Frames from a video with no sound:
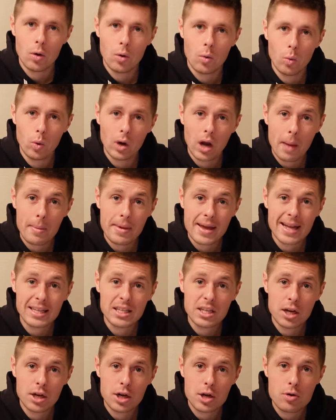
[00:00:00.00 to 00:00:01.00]
Will I be
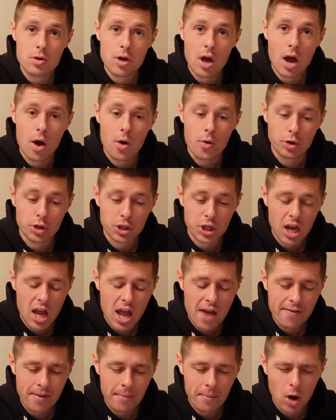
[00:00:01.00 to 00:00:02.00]
getting a new coach?
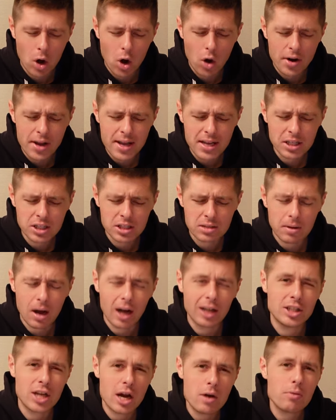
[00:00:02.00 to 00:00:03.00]
If I'm honest,
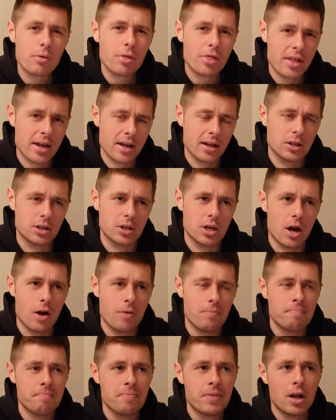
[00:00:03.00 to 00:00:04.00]
I don't think
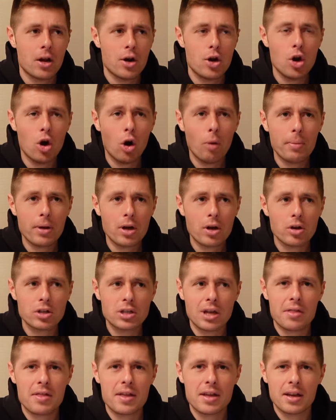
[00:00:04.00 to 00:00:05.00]
so. Not because
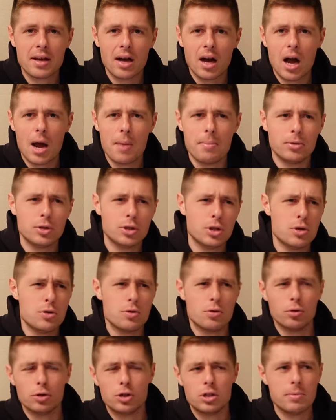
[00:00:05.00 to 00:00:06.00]
I think I'm
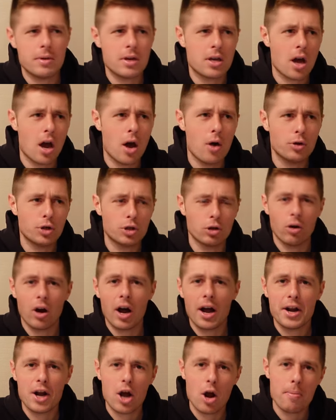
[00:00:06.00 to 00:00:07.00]
too good to be coached or
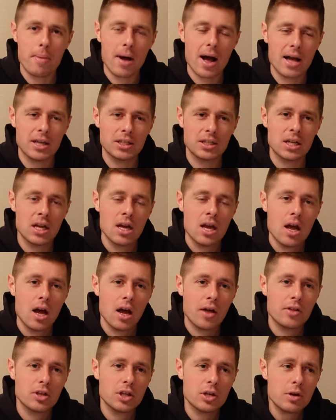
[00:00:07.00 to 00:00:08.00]
I know best.
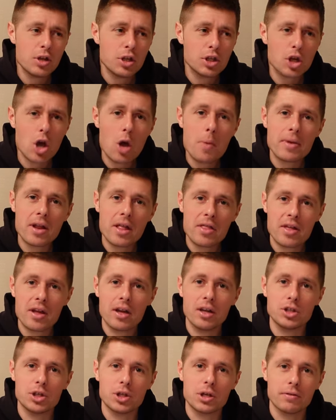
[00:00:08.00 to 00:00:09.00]
There's only so many
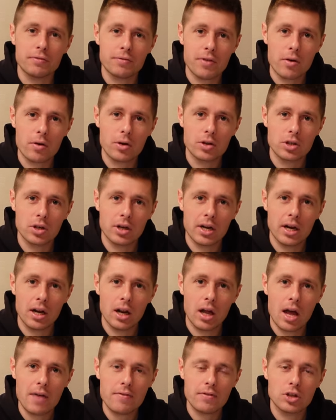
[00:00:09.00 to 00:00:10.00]
things you can focus on in
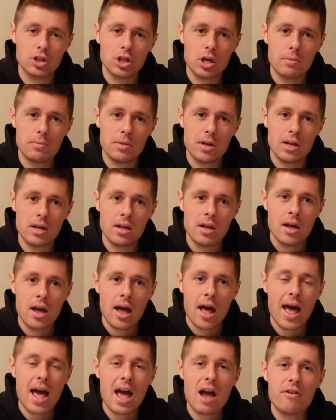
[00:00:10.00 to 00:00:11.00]
life and so many
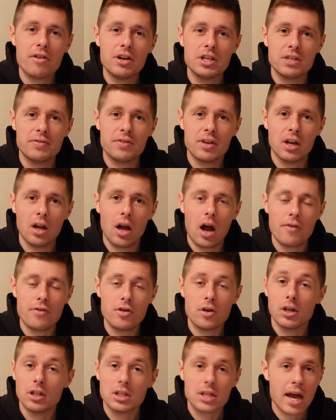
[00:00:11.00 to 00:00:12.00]
areas of your
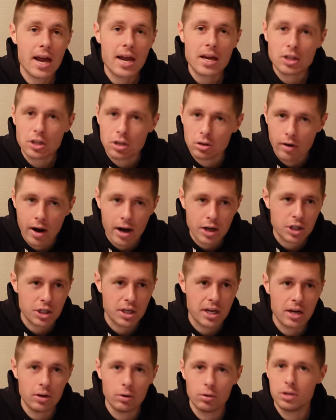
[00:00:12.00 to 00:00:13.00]
life you can take
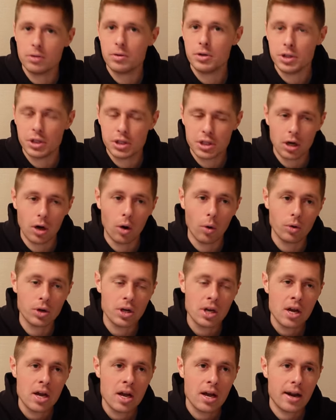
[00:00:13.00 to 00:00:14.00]
direction in or do as you're told.
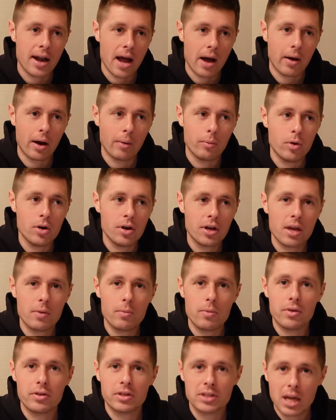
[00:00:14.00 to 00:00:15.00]
Now, I'm
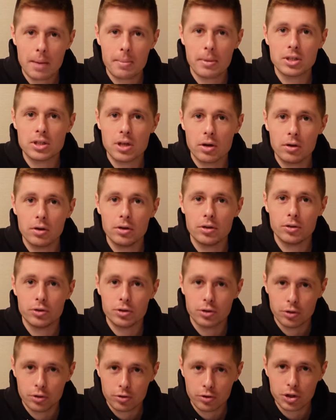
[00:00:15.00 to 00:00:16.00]
working with Sam at Total
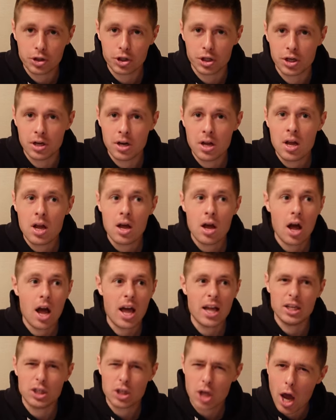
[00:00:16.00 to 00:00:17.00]
Endurance Nutrition.
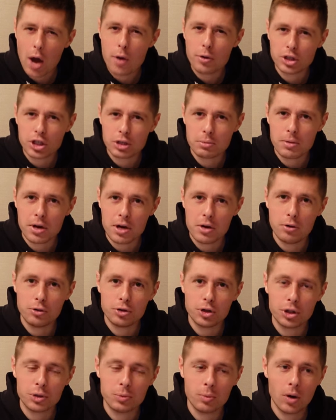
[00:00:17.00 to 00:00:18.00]
He's coaching me
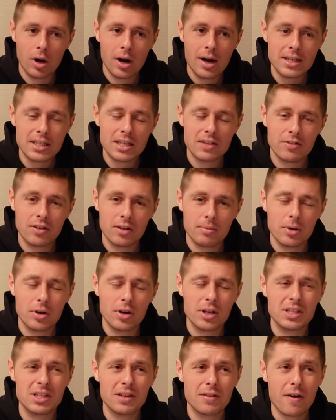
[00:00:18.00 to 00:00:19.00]
nutrition wise. If I'm
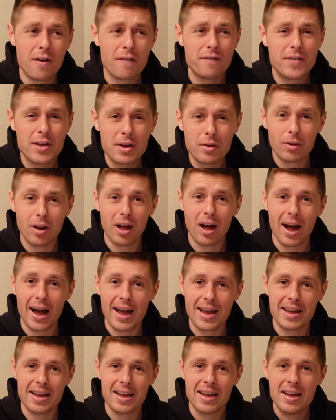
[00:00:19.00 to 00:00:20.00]
honest, I feel
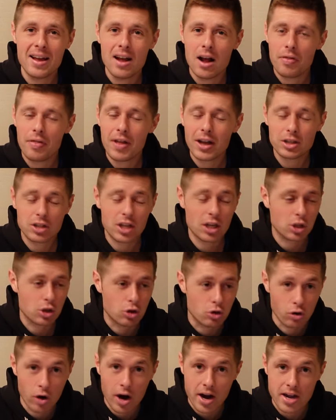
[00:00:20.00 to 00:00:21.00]
like that's, that's
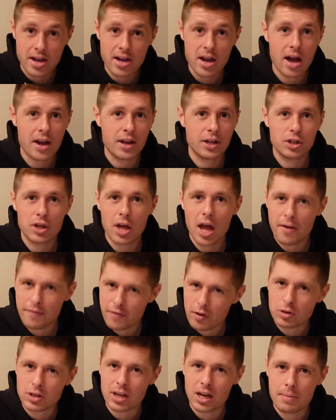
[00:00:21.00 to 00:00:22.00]
great and it
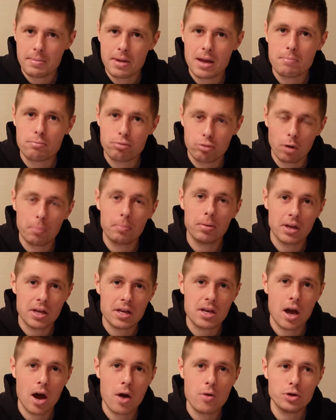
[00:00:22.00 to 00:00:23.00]
feels like I'm being properly
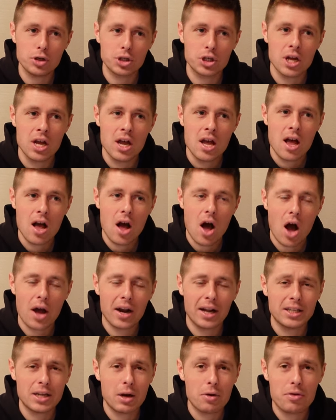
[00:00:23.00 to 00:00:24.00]
coached
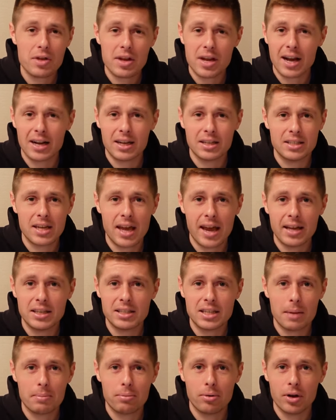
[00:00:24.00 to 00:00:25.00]
and I don't think I could take
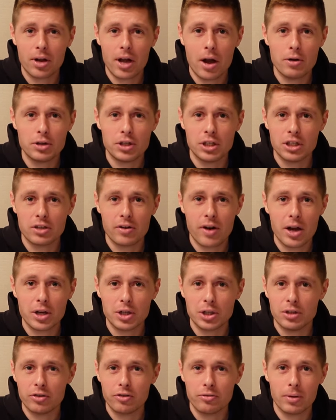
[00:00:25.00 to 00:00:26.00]
separate coaching
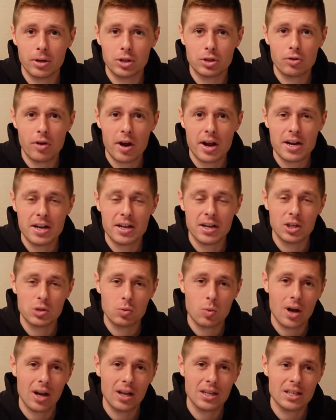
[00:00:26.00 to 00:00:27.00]
direction for my training as
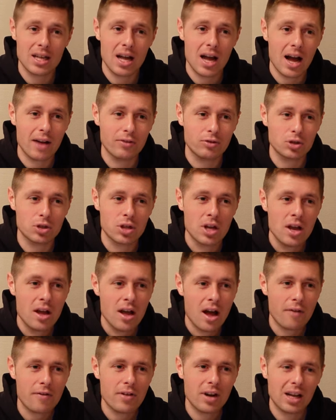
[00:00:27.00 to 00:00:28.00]
well as that. I just
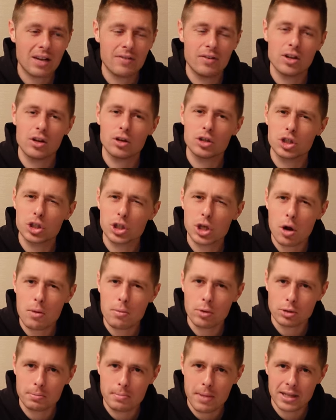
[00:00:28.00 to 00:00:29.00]
I feel like I've only got so
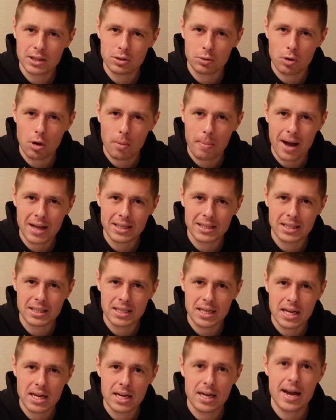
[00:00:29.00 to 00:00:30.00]
much mental
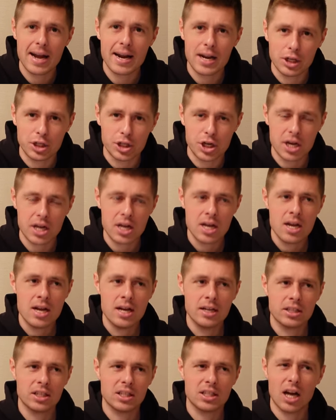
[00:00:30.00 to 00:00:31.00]
capacity and energy
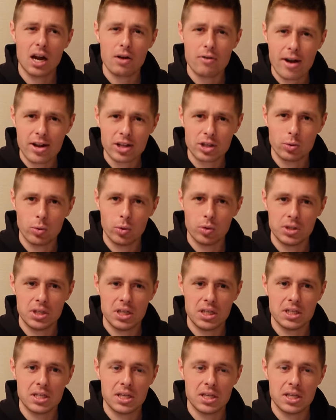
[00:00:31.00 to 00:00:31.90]
to direct towards these